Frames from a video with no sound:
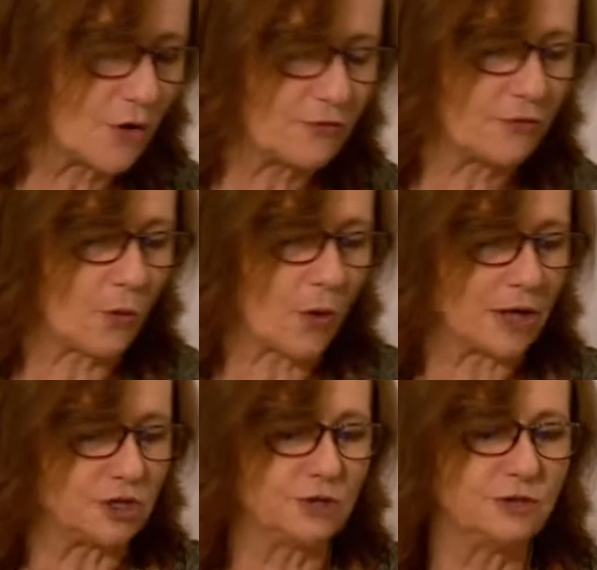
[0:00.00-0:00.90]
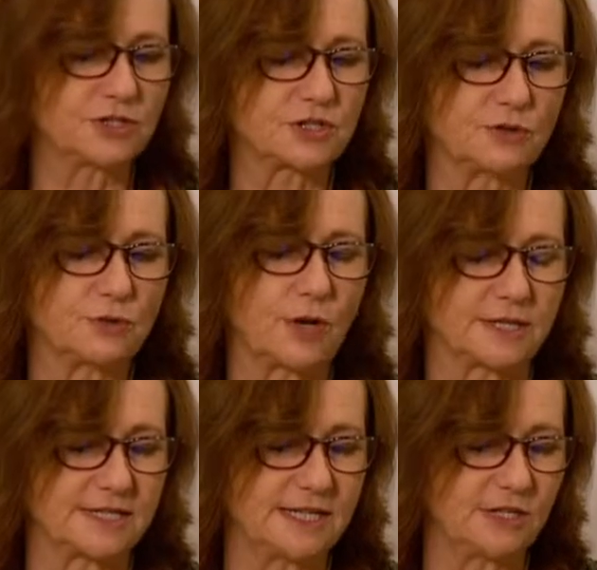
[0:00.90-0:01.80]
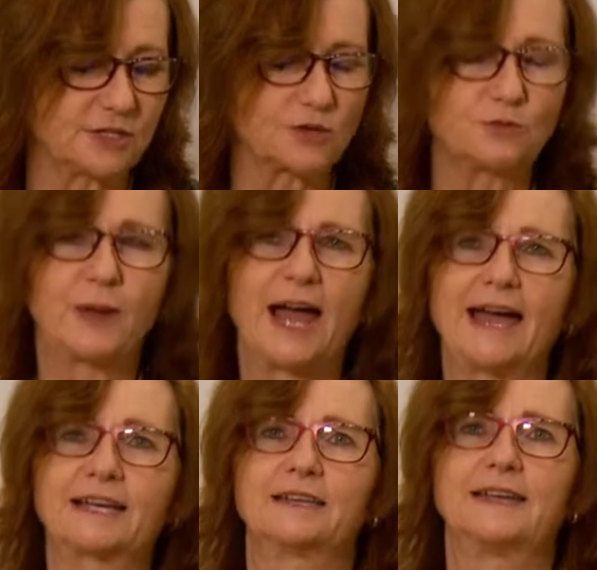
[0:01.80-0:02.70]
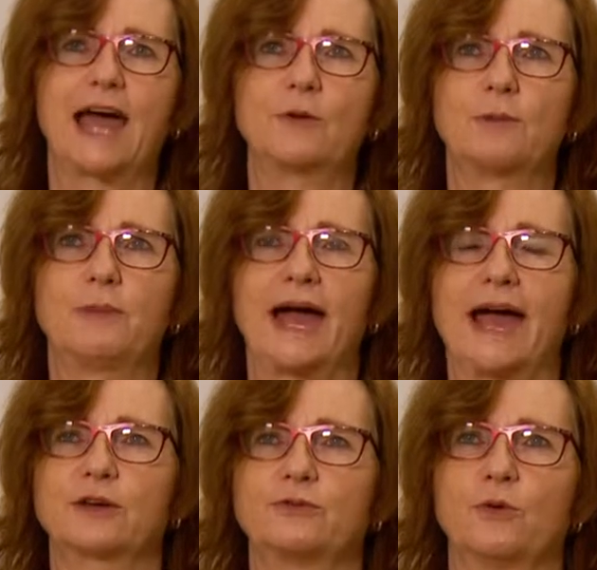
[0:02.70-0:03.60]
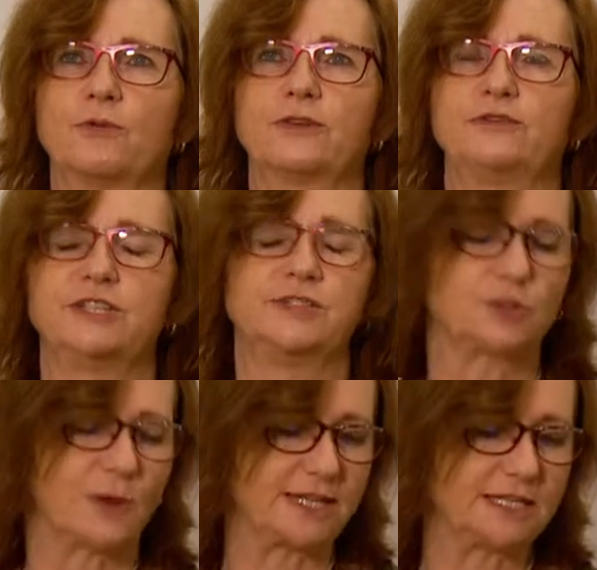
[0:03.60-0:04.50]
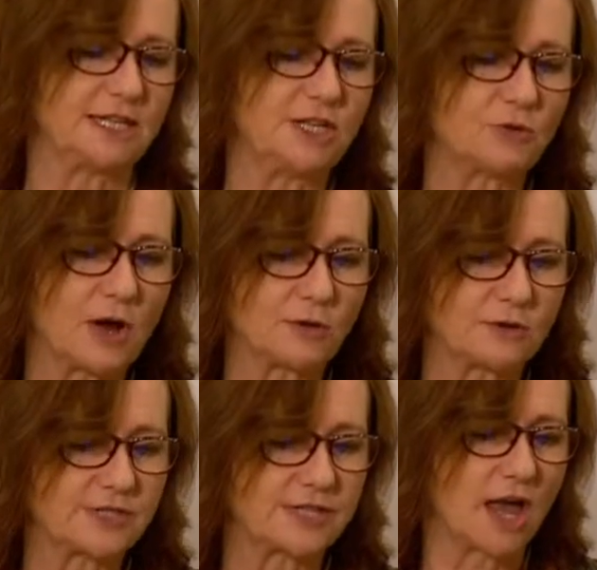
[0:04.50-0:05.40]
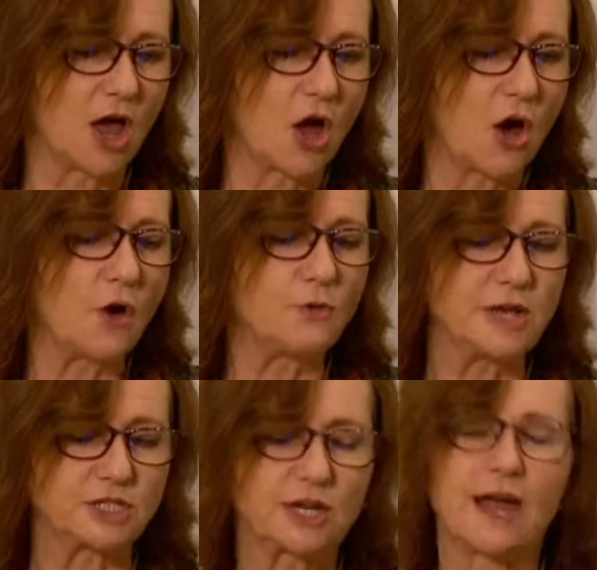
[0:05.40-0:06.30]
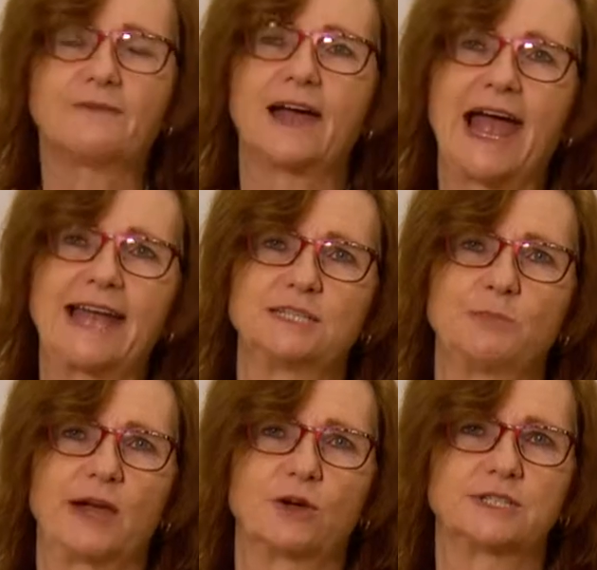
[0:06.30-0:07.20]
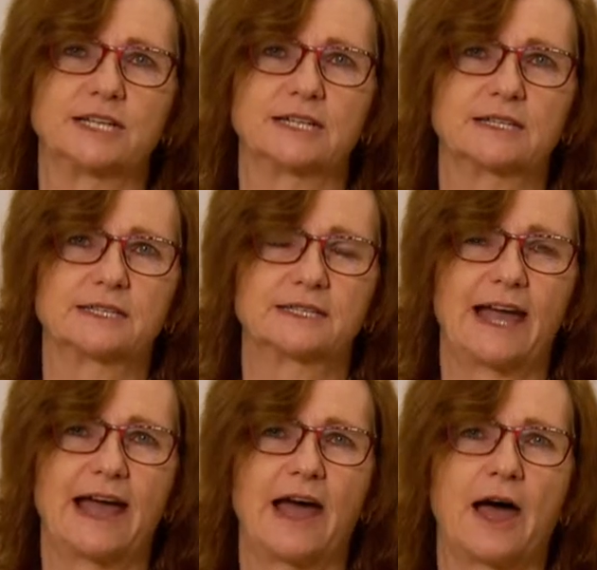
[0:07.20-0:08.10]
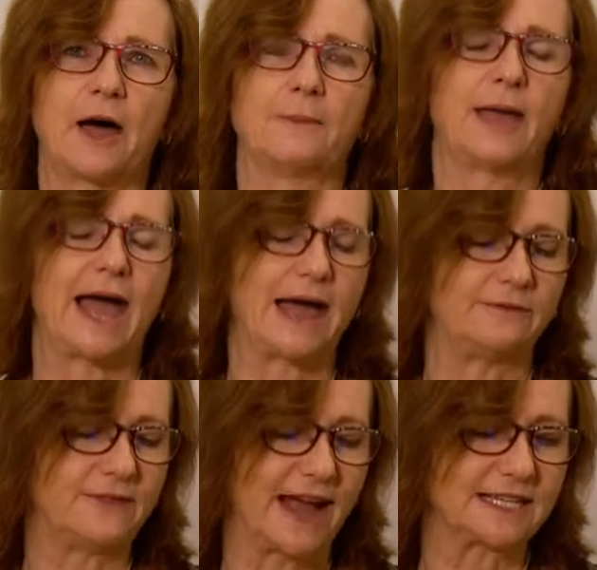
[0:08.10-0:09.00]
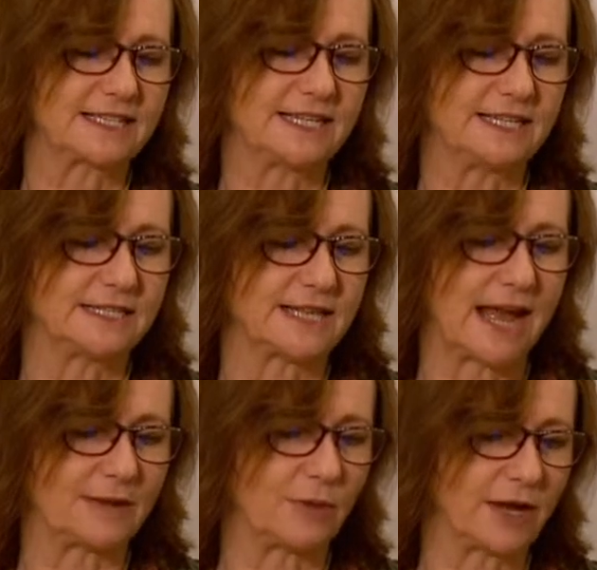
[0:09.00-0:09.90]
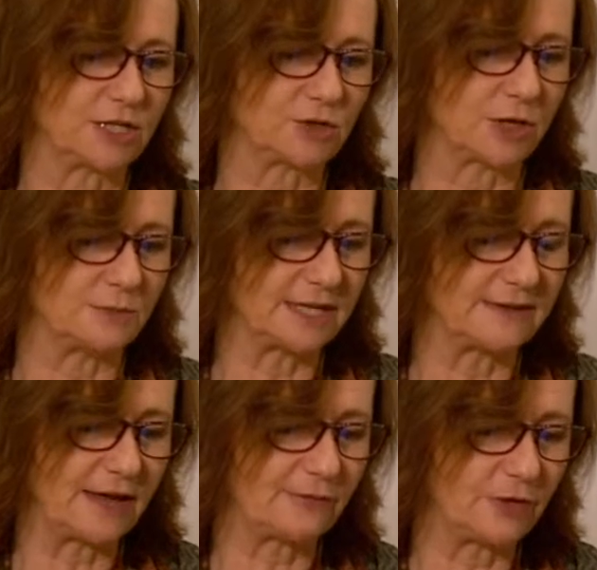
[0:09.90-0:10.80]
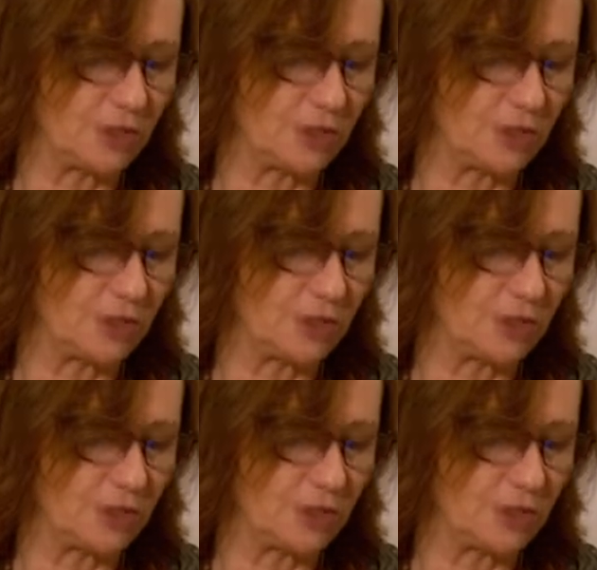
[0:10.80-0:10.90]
for a junior school, a senior school pack, and now a pack for 15 to 18 year olds, which cover antibiotics and vaccines and microbes, and they're for